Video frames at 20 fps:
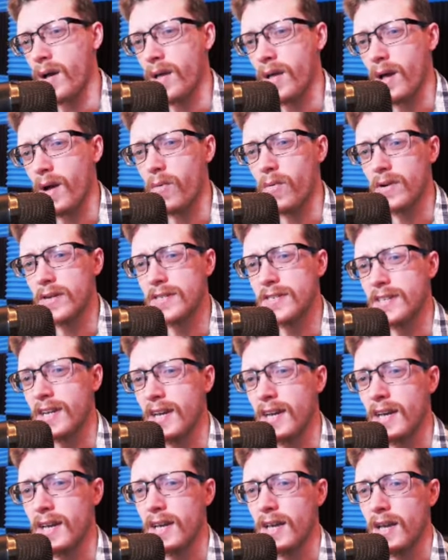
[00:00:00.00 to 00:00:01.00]
I want to
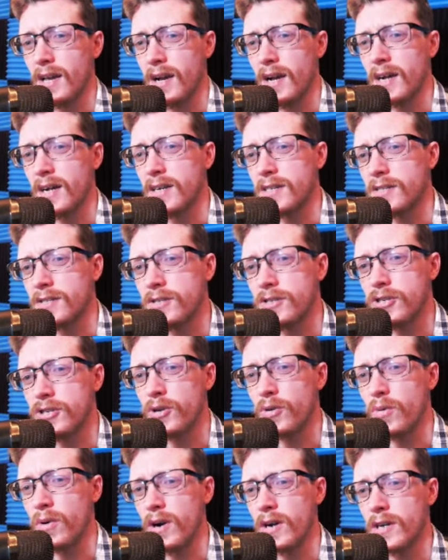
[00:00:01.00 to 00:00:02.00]
say uh,
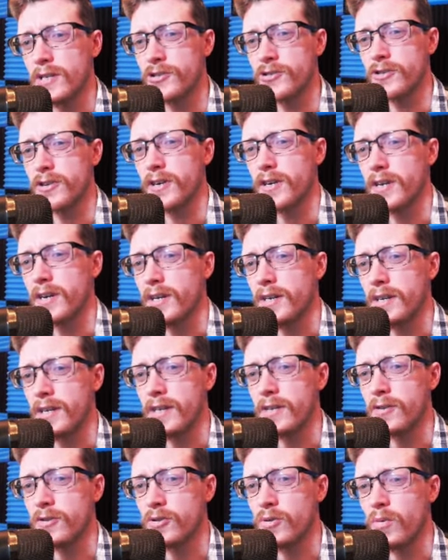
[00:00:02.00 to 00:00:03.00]

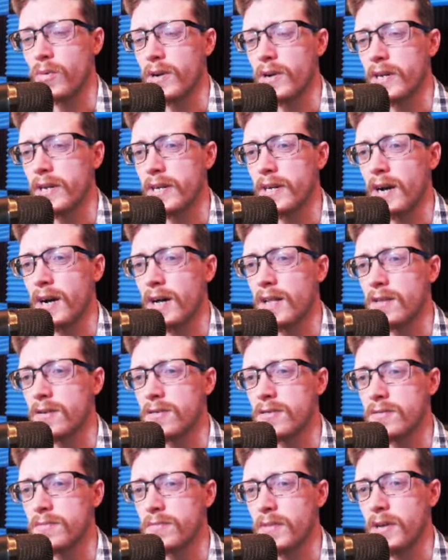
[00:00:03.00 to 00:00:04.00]

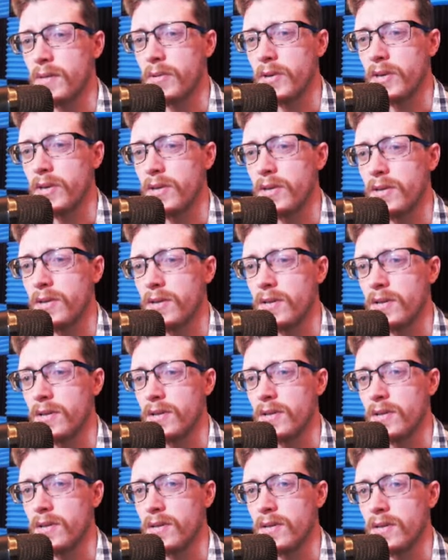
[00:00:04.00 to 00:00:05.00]
$220 maybe?
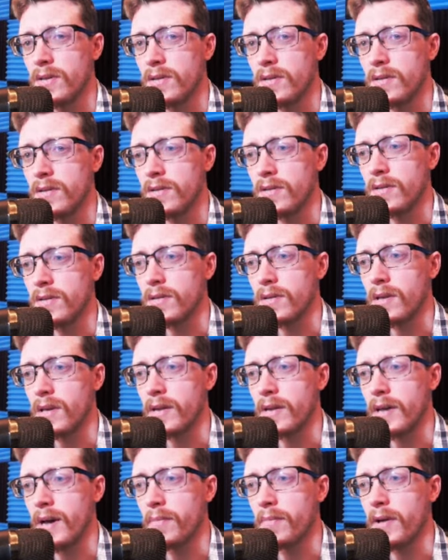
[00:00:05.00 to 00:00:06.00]

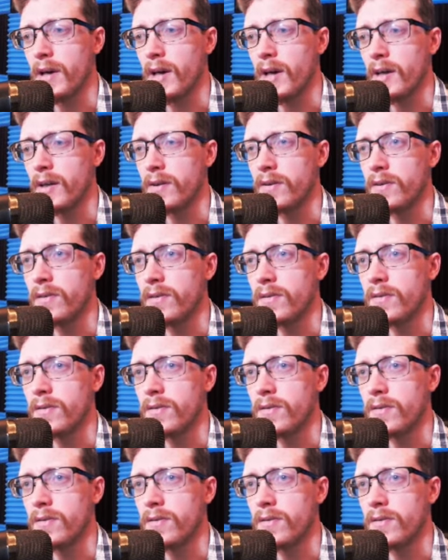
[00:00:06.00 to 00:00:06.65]
Not bad.